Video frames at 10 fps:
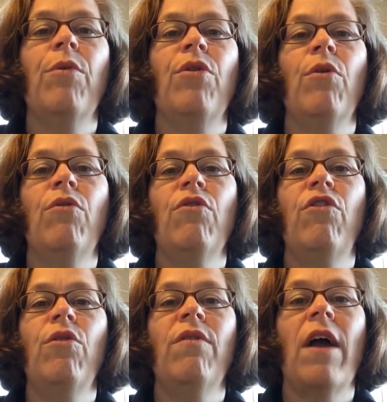but those are
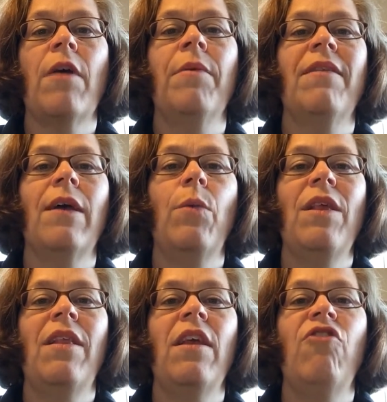two sacraments that
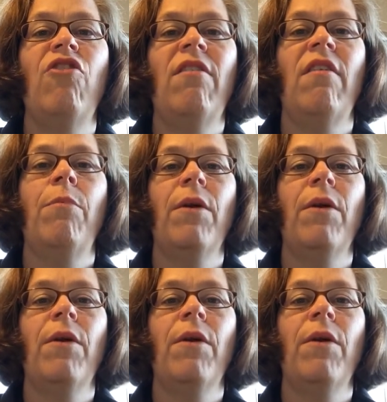we see Jesus